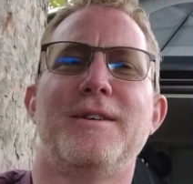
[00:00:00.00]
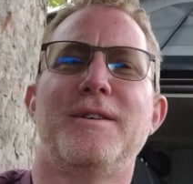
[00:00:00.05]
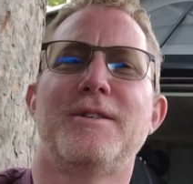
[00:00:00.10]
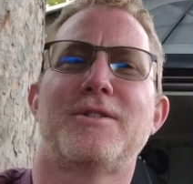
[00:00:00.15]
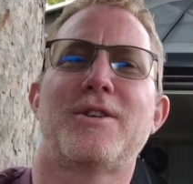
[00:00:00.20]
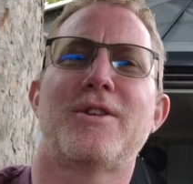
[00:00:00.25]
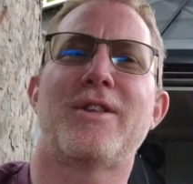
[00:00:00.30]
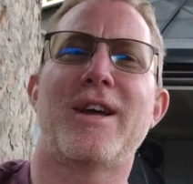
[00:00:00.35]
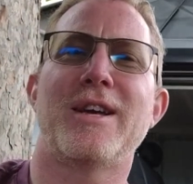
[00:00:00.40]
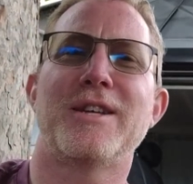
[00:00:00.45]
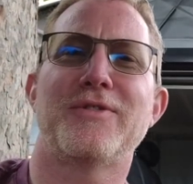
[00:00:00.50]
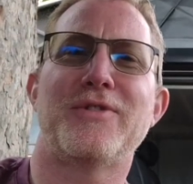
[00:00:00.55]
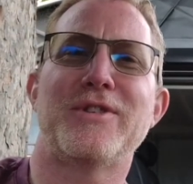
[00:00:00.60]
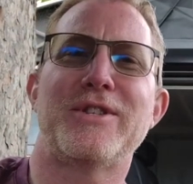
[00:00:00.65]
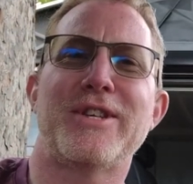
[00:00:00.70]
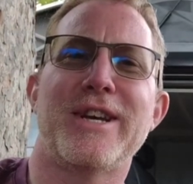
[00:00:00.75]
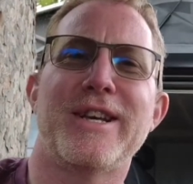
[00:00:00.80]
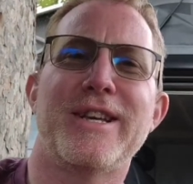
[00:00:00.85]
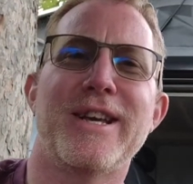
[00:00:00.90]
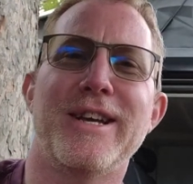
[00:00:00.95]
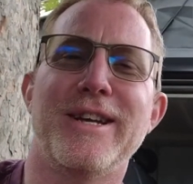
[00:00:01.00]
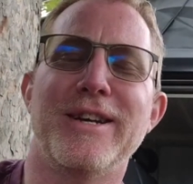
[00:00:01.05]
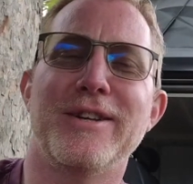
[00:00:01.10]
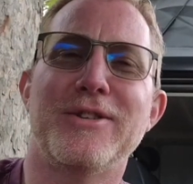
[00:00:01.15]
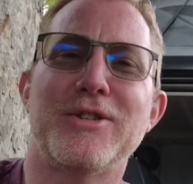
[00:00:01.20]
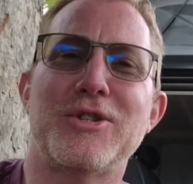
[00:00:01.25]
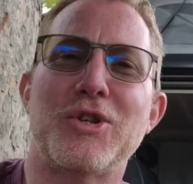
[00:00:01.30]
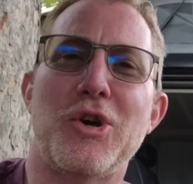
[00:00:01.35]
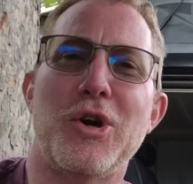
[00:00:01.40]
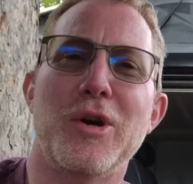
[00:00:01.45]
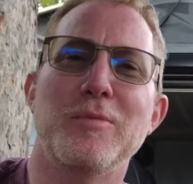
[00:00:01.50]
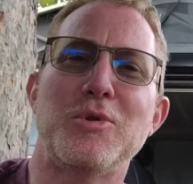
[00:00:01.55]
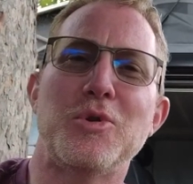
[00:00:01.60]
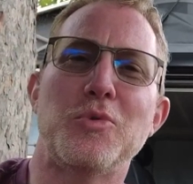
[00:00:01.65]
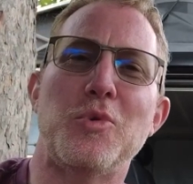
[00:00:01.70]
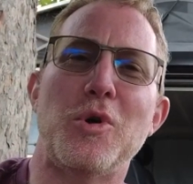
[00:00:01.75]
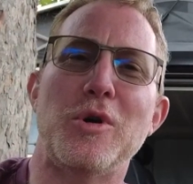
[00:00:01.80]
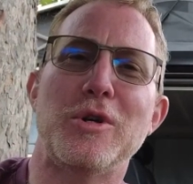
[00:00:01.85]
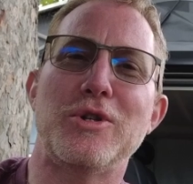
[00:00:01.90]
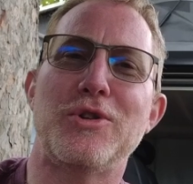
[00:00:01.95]
So thanks for taking the time to
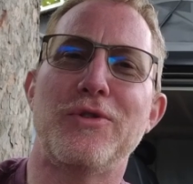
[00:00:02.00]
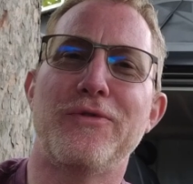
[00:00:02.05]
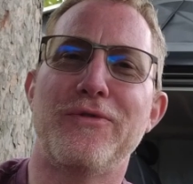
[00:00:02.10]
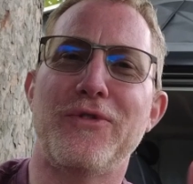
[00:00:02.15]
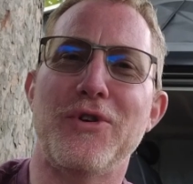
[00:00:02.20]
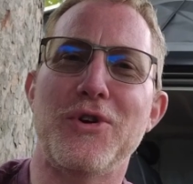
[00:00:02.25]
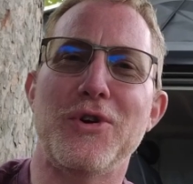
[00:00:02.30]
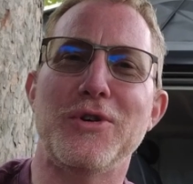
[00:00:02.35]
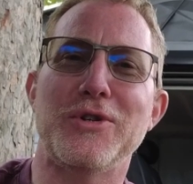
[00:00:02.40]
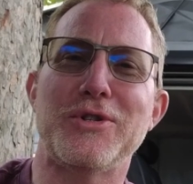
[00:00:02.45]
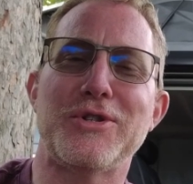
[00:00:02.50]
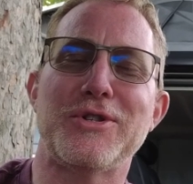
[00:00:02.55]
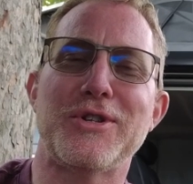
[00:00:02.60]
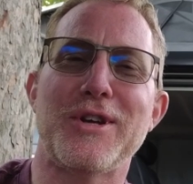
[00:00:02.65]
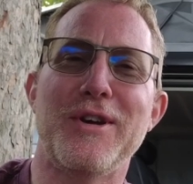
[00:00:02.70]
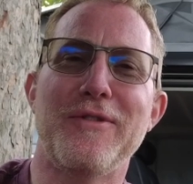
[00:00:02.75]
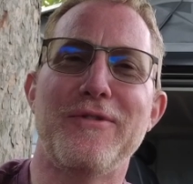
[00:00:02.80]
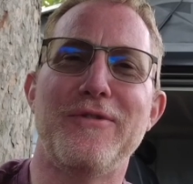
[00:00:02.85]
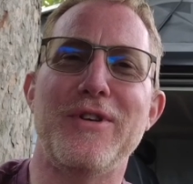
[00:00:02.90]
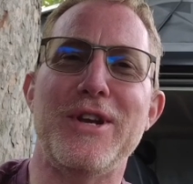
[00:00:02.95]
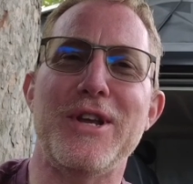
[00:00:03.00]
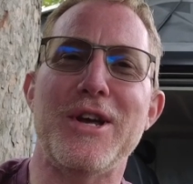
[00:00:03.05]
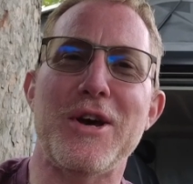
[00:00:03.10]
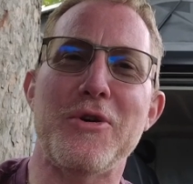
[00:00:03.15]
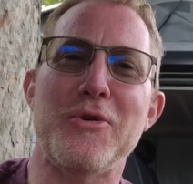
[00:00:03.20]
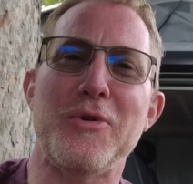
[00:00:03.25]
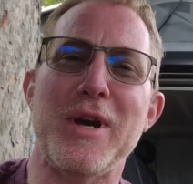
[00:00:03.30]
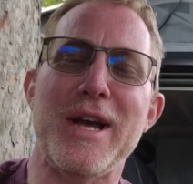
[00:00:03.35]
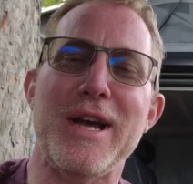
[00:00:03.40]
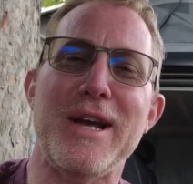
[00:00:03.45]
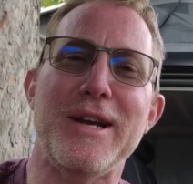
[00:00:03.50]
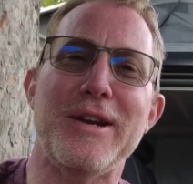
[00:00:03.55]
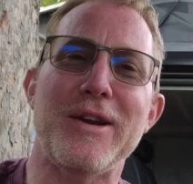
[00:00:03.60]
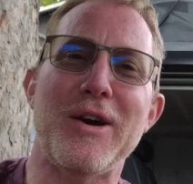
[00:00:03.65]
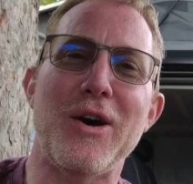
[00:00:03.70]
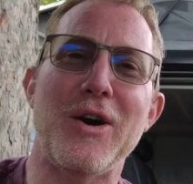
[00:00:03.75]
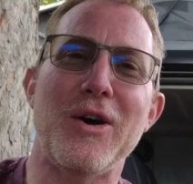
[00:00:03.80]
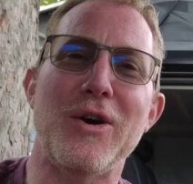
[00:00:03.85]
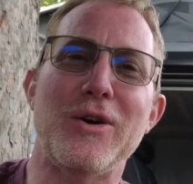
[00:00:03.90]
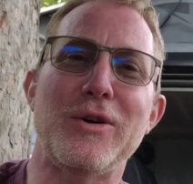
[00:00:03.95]
watch the first video in
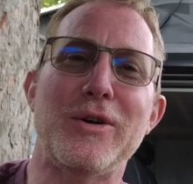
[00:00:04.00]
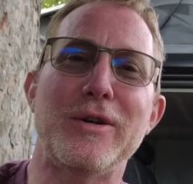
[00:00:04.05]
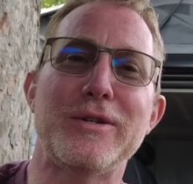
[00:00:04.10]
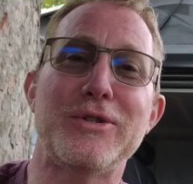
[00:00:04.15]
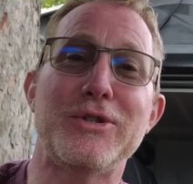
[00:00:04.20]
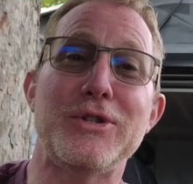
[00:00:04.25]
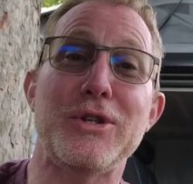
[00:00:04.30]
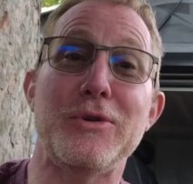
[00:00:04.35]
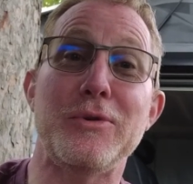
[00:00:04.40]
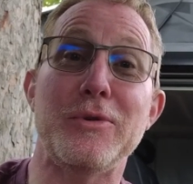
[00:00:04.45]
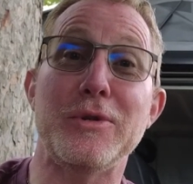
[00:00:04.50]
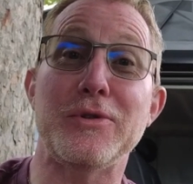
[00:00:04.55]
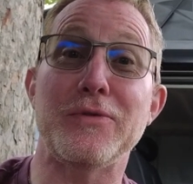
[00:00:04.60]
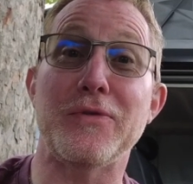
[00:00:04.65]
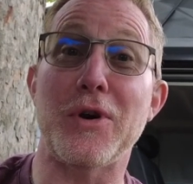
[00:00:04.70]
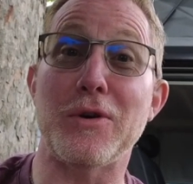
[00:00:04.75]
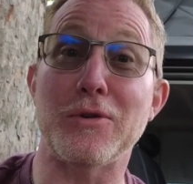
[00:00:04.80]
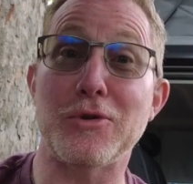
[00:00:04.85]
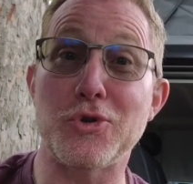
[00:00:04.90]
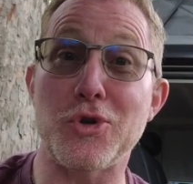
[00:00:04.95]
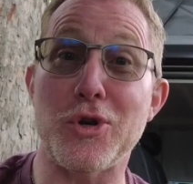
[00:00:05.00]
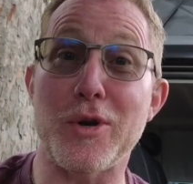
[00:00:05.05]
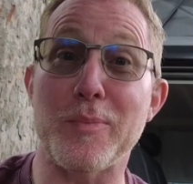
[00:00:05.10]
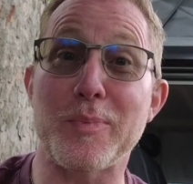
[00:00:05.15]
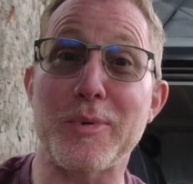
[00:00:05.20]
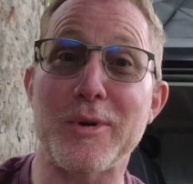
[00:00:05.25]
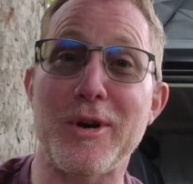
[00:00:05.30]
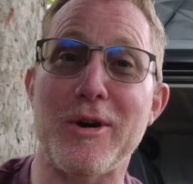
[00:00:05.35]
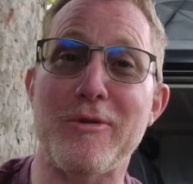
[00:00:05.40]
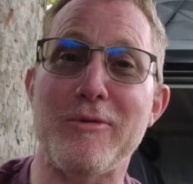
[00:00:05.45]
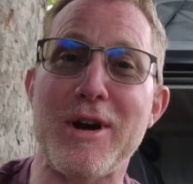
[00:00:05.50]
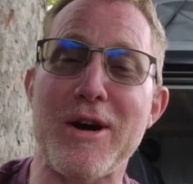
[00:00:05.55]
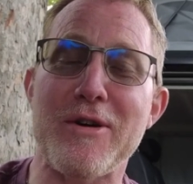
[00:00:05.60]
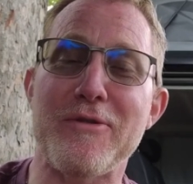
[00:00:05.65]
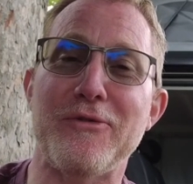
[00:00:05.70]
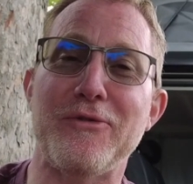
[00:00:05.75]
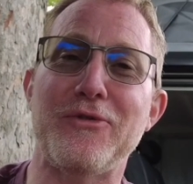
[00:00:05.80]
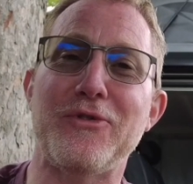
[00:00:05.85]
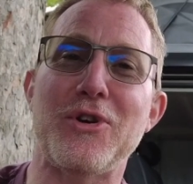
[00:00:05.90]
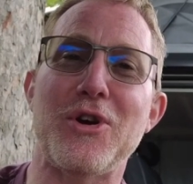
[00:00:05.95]
our series of our trip
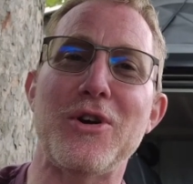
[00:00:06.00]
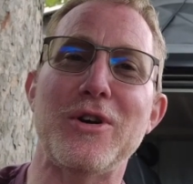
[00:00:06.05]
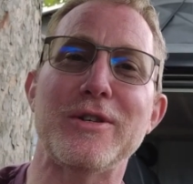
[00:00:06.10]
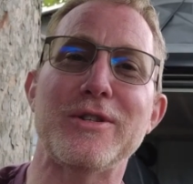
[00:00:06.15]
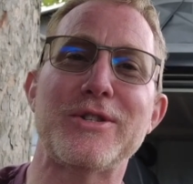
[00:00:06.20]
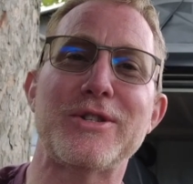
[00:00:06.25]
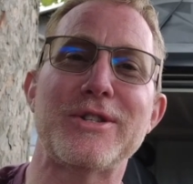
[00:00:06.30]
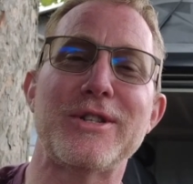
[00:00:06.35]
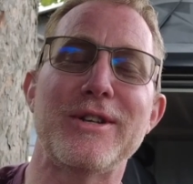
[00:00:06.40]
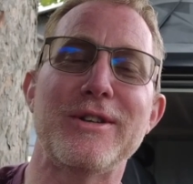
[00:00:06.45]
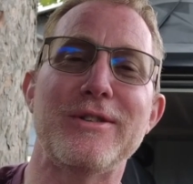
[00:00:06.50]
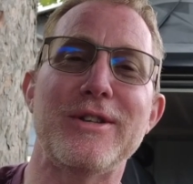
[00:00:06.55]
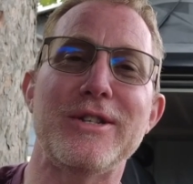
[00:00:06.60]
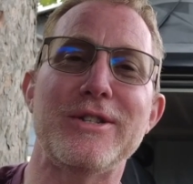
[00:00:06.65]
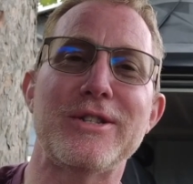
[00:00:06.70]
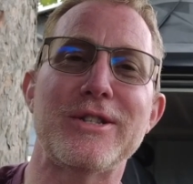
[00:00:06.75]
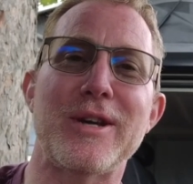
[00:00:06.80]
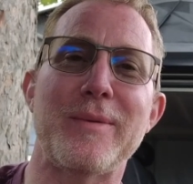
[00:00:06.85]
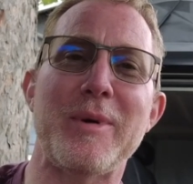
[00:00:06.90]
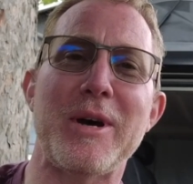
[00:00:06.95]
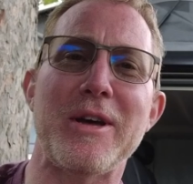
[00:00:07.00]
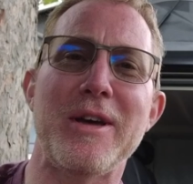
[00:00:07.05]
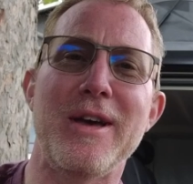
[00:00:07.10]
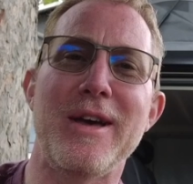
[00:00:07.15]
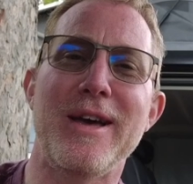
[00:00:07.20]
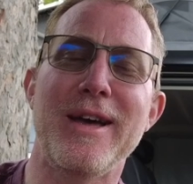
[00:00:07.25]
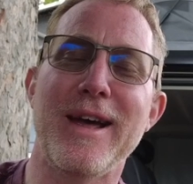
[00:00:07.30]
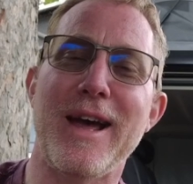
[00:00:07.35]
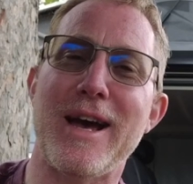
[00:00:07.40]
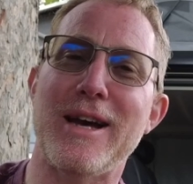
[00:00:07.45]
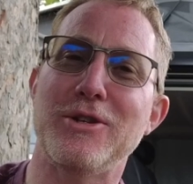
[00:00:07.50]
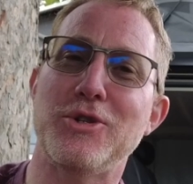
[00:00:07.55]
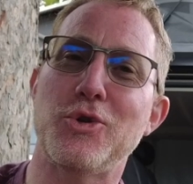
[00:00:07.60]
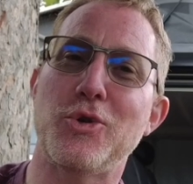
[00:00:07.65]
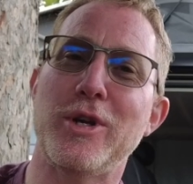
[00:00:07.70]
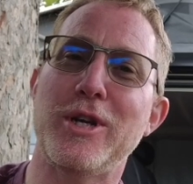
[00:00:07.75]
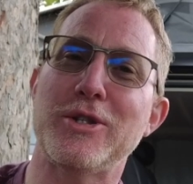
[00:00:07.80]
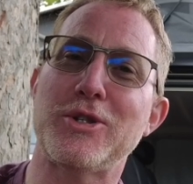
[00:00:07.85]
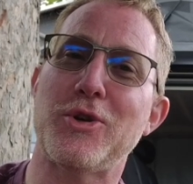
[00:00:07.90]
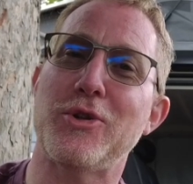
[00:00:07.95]
around France this summer, and
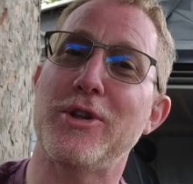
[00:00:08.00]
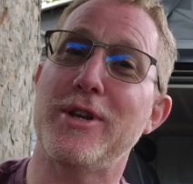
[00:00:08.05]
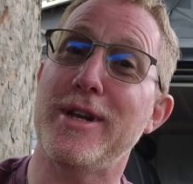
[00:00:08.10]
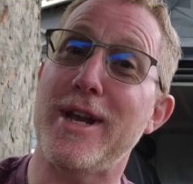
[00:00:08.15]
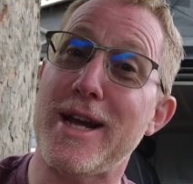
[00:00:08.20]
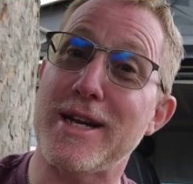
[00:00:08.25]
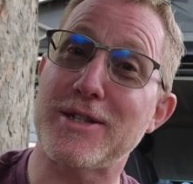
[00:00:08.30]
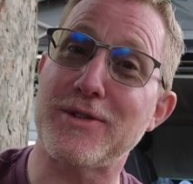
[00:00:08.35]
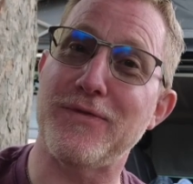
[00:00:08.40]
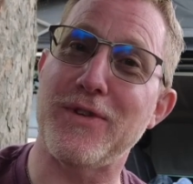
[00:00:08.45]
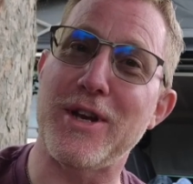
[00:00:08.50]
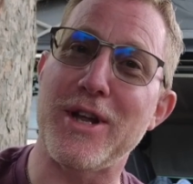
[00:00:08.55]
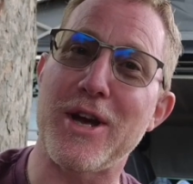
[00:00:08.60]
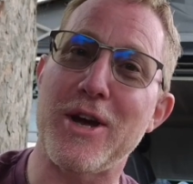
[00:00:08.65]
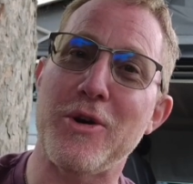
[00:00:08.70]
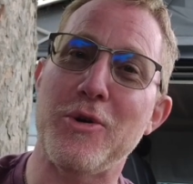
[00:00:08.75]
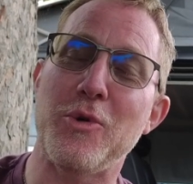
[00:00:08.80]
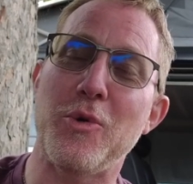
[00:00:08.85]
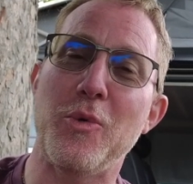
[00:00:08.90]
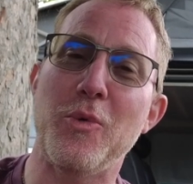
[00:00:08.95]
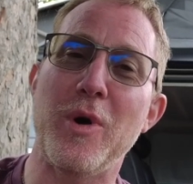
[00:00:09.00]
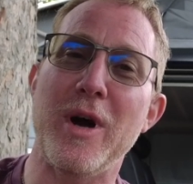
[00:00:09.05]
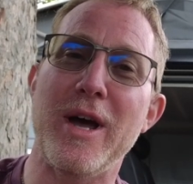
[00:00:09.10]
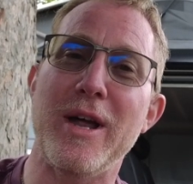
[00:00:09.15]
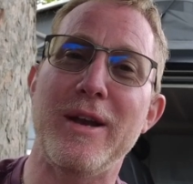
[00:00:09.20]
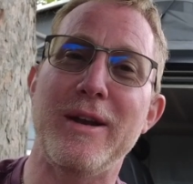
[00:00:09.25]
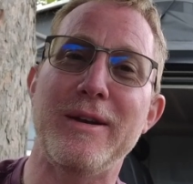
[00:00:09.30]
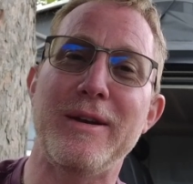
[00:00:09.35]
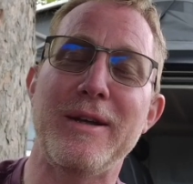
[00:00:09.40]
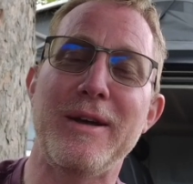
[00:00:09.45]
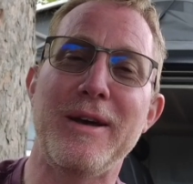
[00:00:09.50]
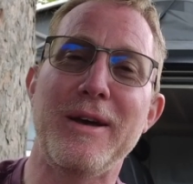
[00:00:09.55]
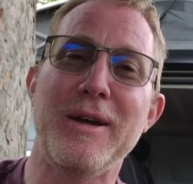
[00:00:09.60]
join us on the next video when